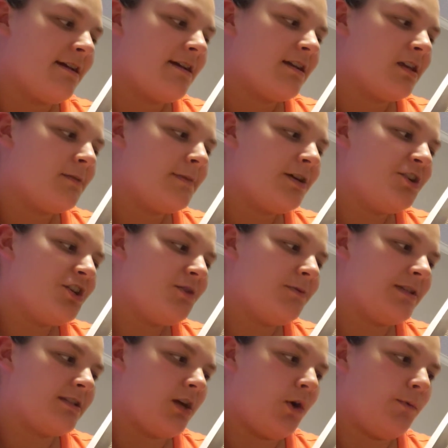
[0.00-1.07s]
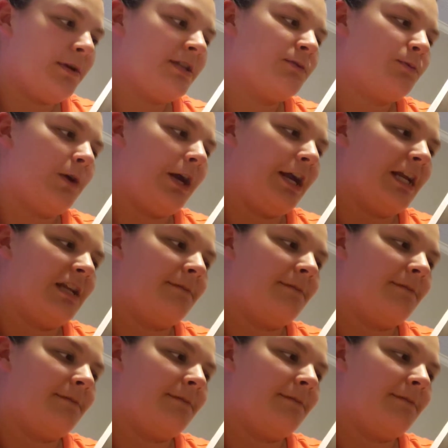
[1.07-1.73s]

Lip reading: Camellia was always worried